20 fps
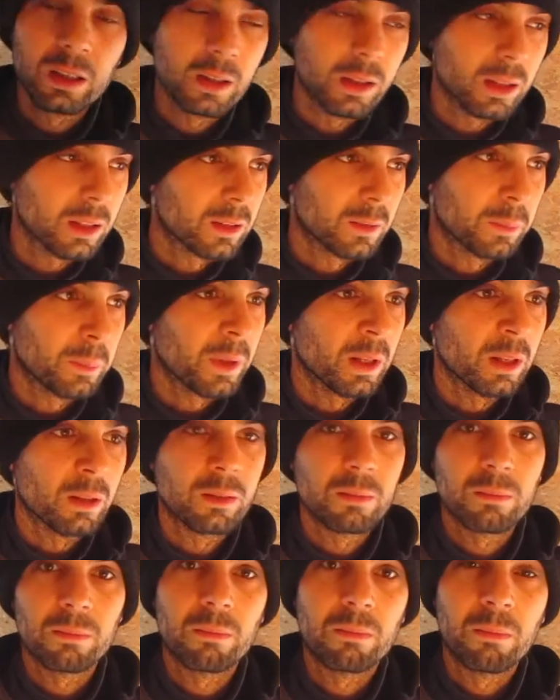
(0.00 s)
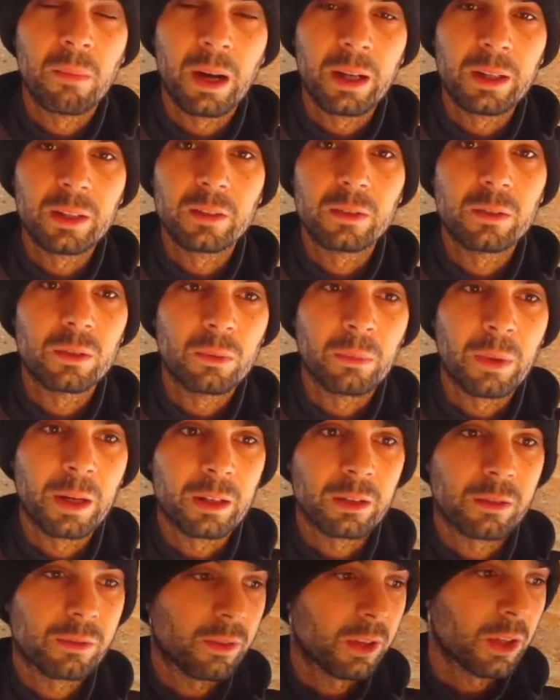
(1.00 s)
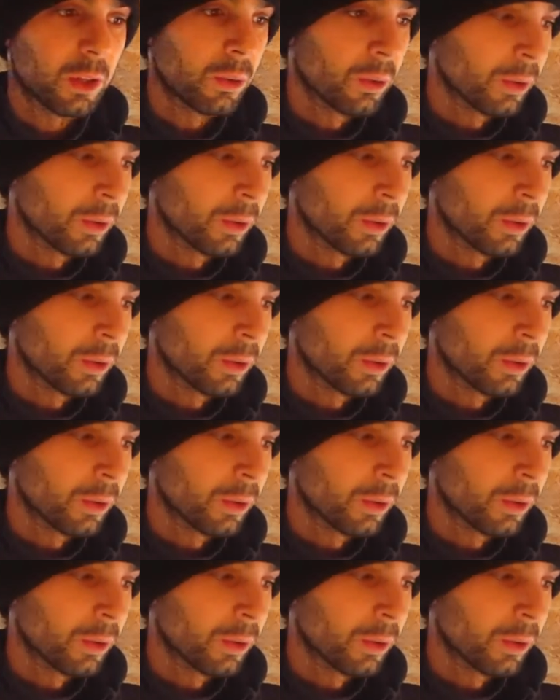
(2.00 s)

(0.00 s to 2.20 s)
It's been -2, -3 all